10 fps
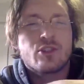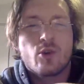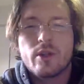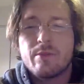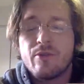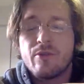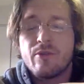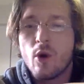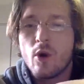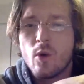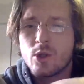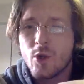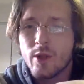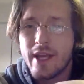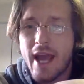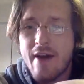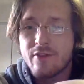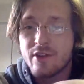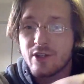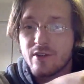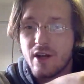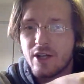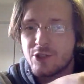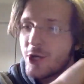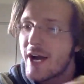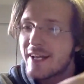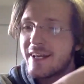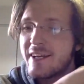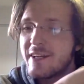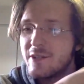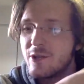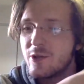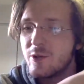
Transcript: shortly before or shortly after China,